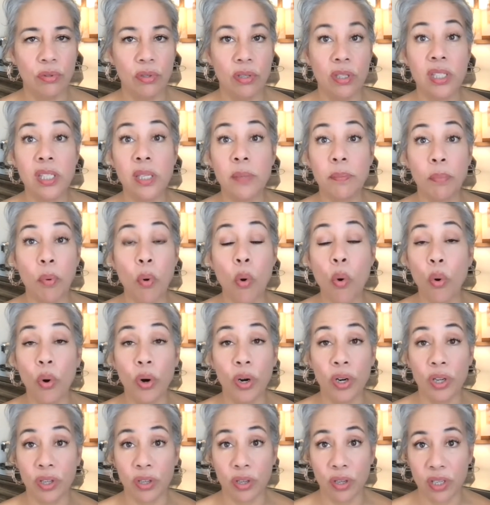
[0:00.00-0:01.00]

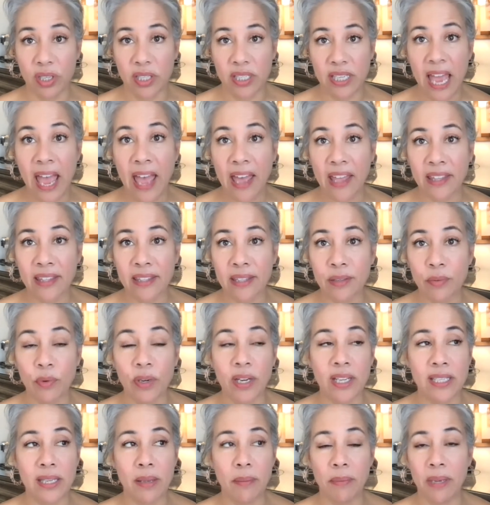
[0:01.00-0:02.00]
support a good death? What
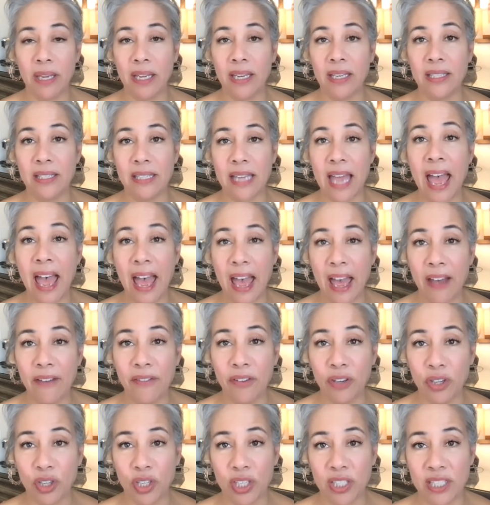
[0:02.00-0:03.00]
does it mean to have
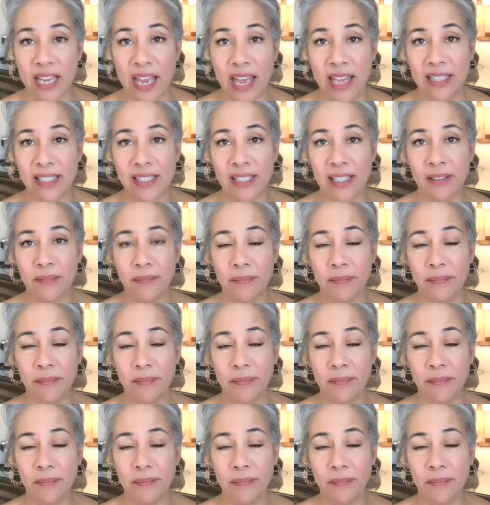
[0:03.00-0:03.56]
a good death?